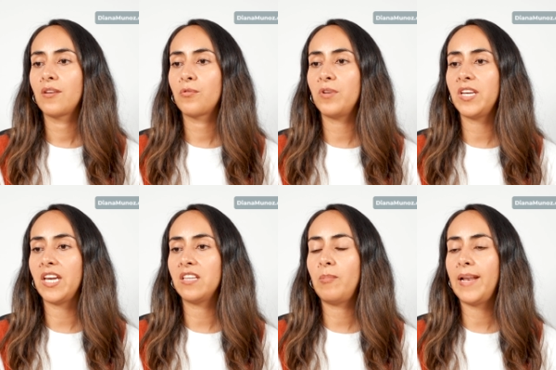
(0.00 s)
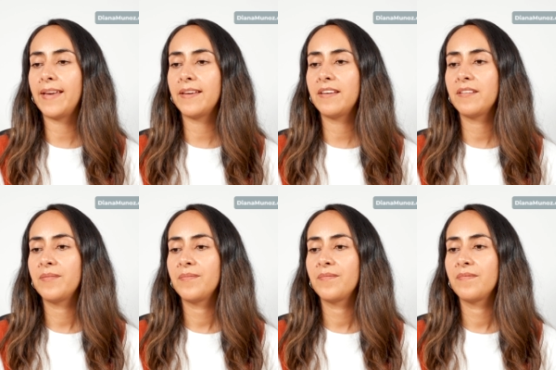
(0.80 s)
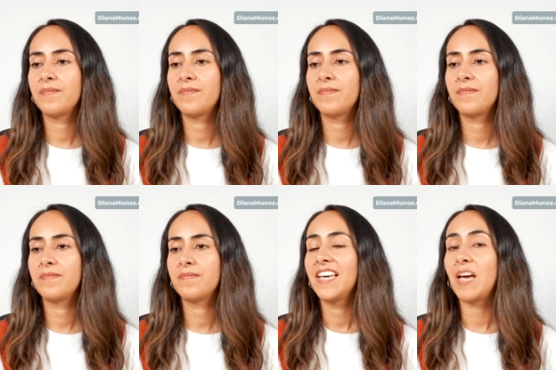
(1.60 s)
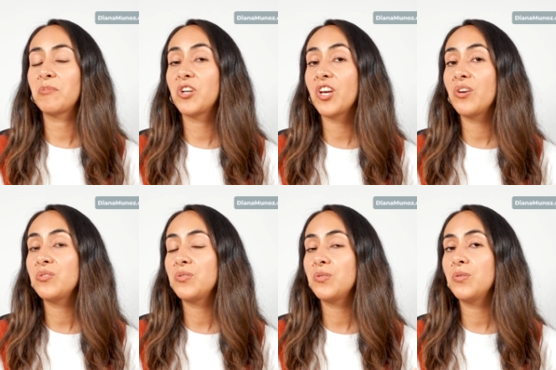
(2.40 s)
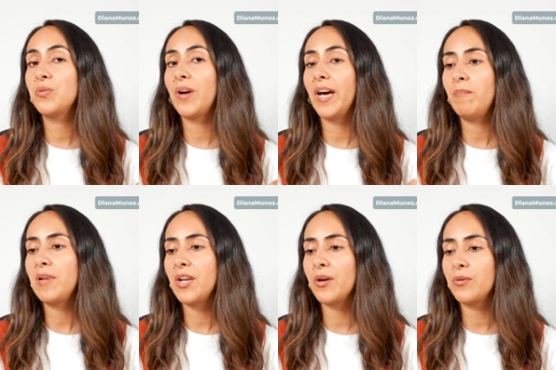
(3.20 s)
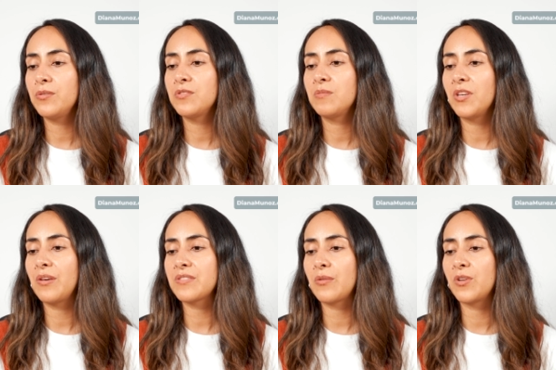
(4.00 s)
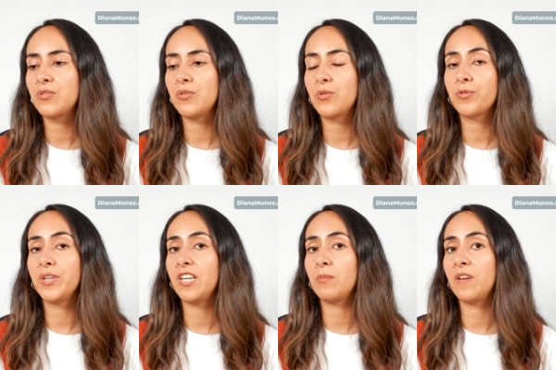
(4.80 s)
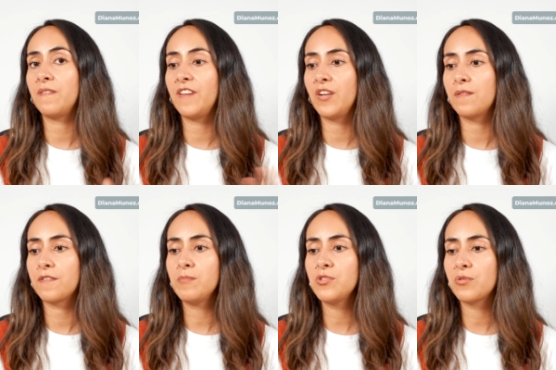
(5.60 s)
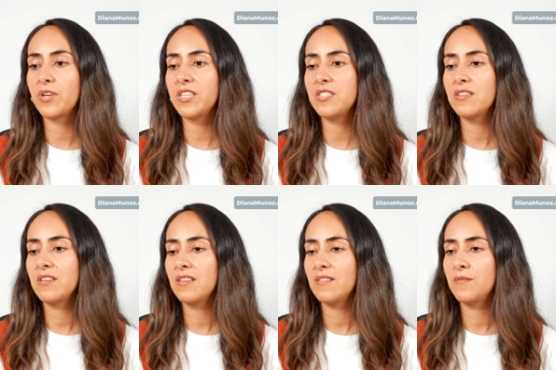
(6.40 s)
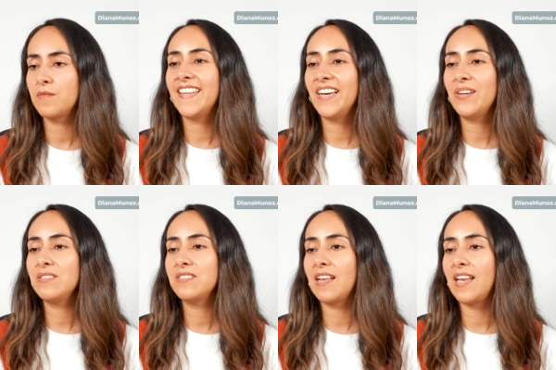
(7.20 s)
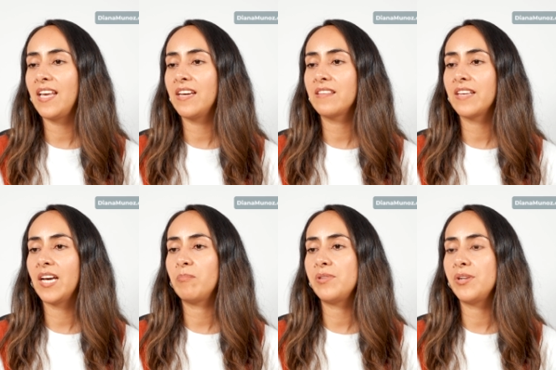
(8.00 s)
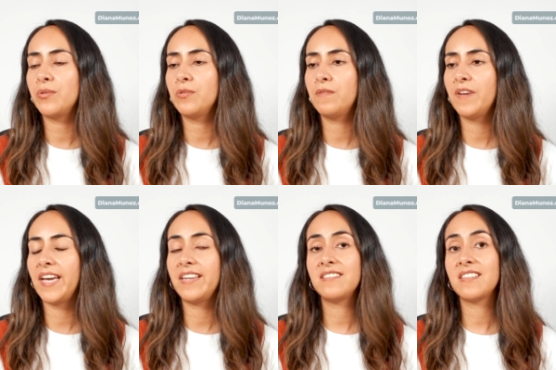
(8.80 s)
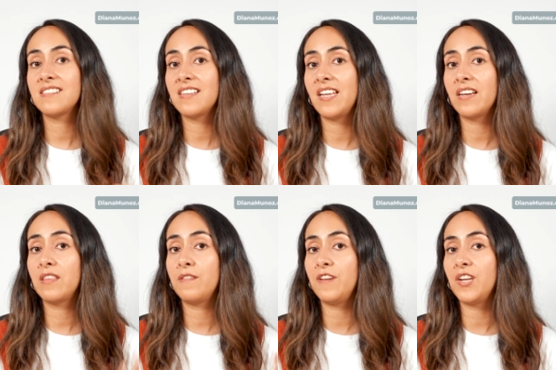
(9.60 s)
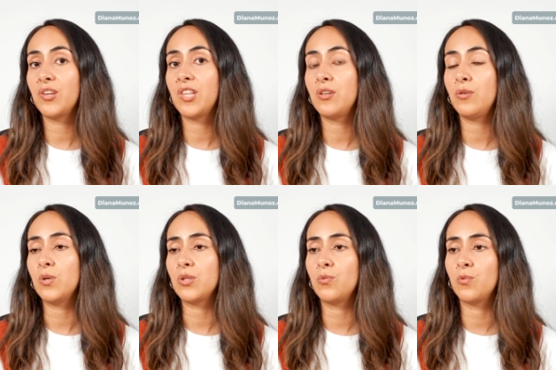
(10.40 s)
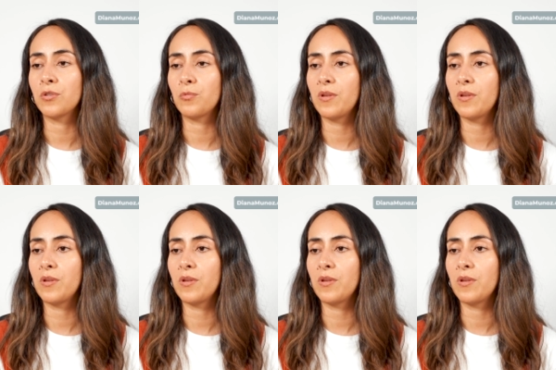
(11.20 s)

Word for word: create blank. I'm gonna go to uploads because I want to create my video from scratch. Now select upload files and select the video that you want to work